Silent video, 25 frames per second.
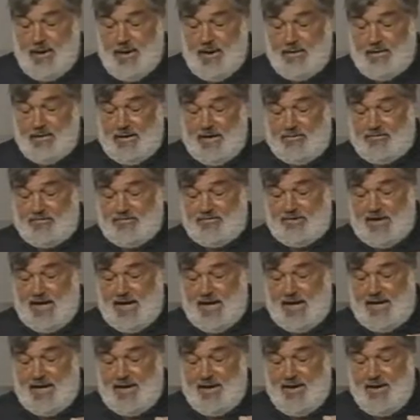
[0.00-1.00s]
let's
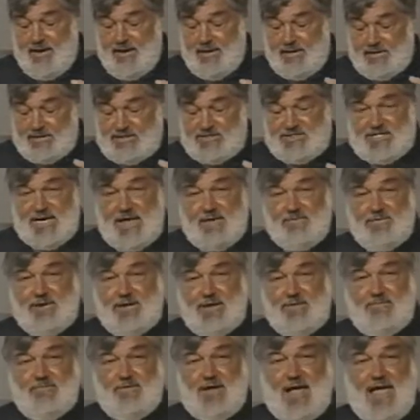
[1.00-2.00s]
say
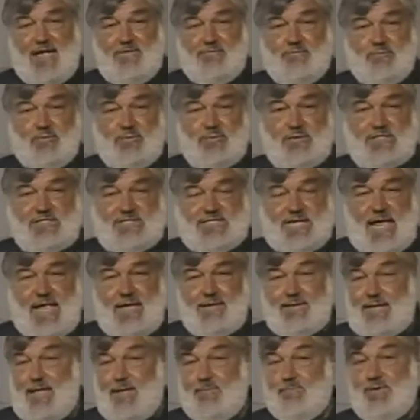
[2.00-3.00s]

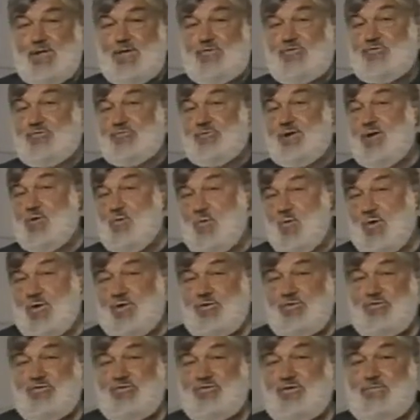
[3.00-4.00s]
75%, that means
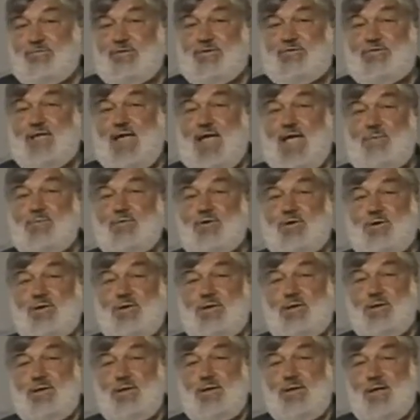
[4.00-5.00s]
3/4 of the time you're
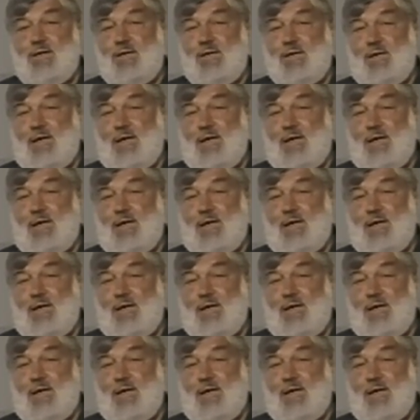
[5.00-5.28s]
going to